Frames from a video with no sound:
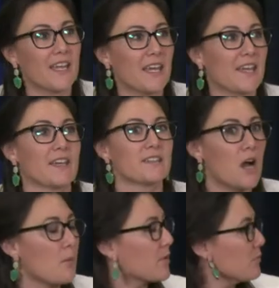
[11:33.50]
can get kids
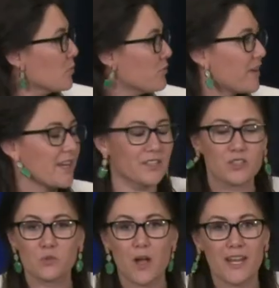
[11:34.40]
up and moving and
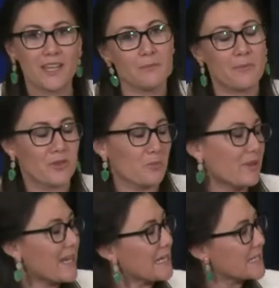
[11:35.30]
sweaty and maybe they're
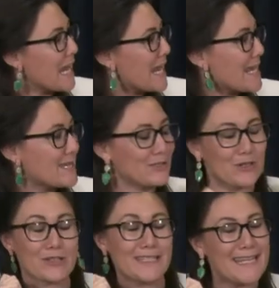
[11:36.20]
playing tennis
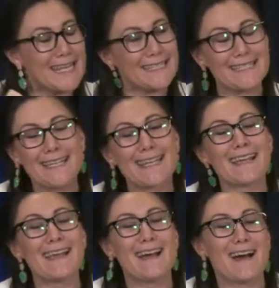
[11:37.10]
or
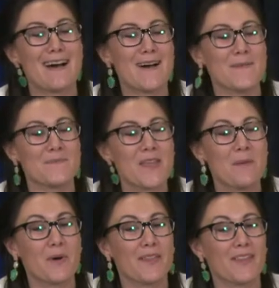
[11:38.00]
dancing. Um,
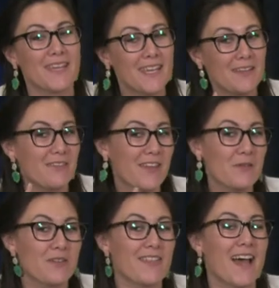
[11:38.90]
but the key
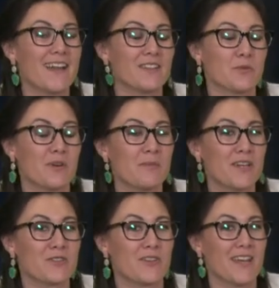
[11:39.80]
thing with that is we want to
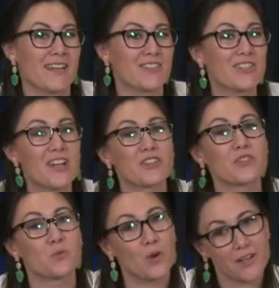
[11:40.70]
make sure that it's not
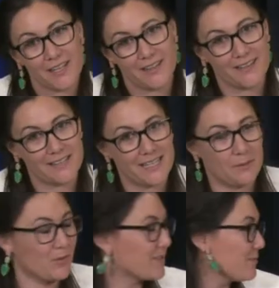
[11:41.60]
just one kid that's
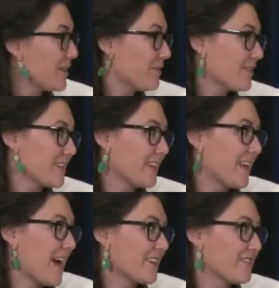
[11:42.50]
able to be
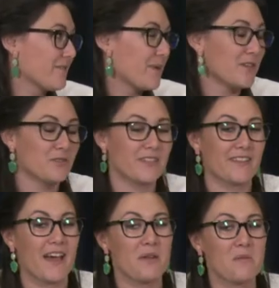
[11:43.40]
physically active yes. by
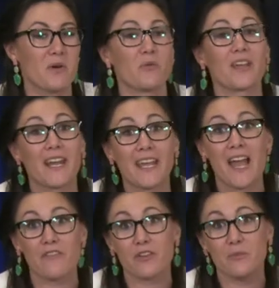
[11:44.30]
using that, but we're getting
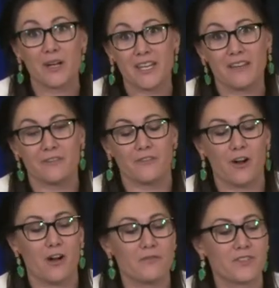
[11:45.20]
everybody
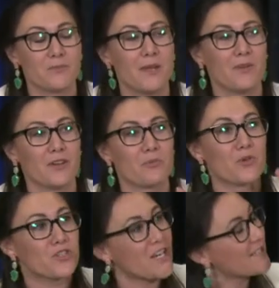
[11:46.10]
involved. So maybe you're
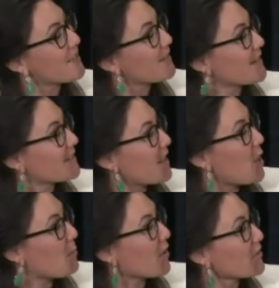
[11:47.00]
projecting things
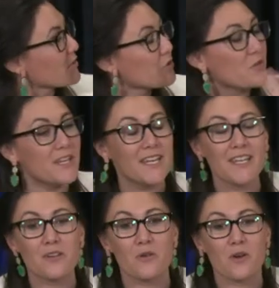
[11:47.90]
up on a
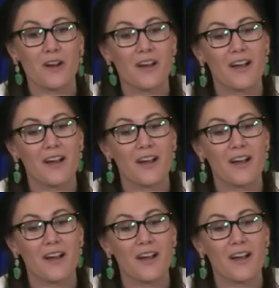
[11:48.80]
screen, or